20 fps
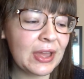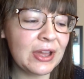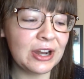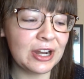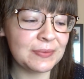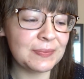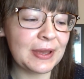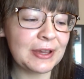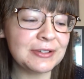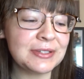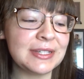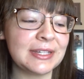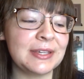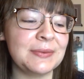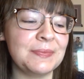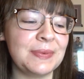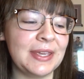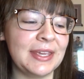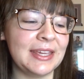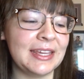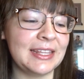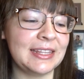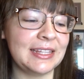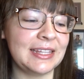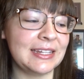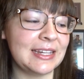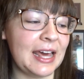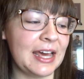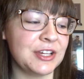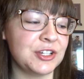are about to compete in
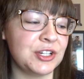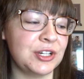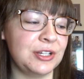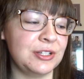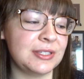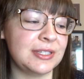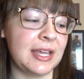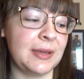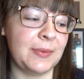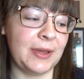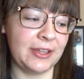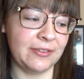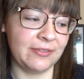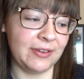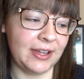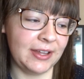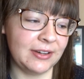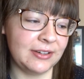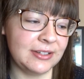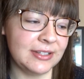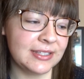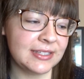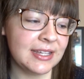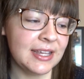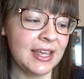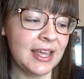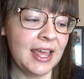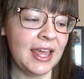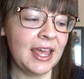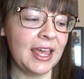the national semifinals,
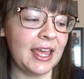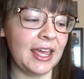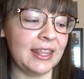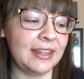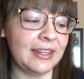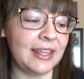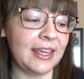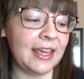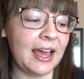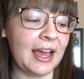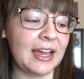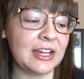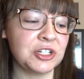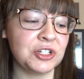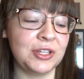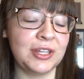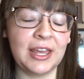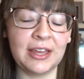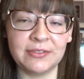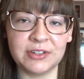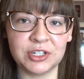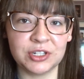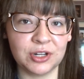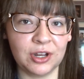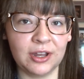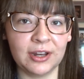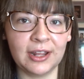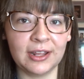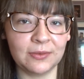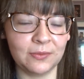and they actually have a
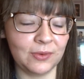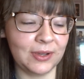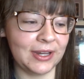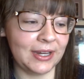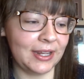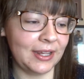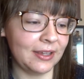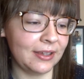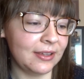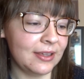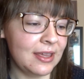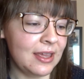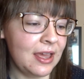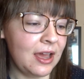shot at winning.